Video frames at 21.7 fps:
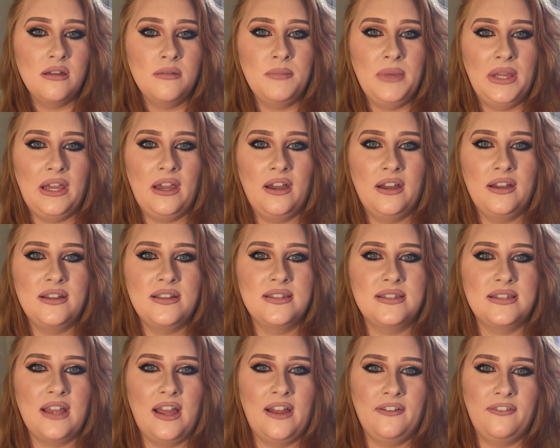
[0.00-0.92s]

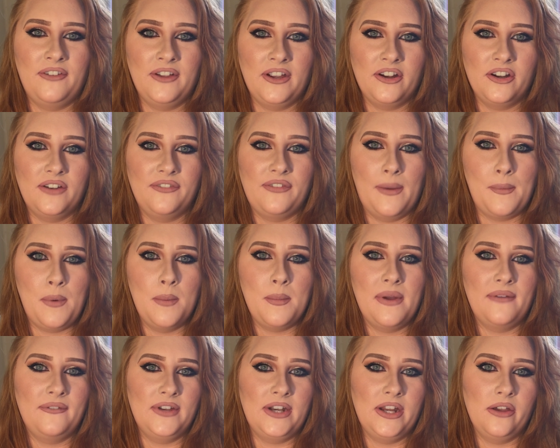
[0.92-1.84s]
because I figured if I put
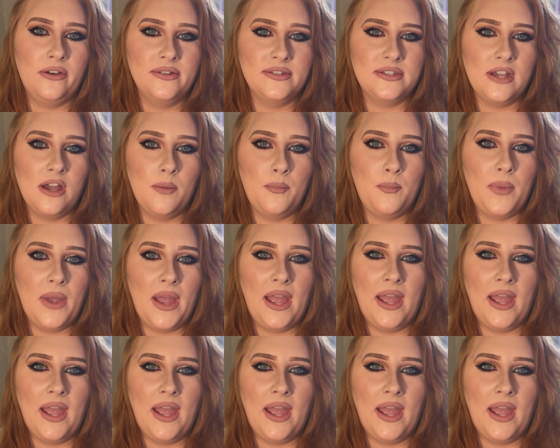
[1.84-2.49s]
my videos up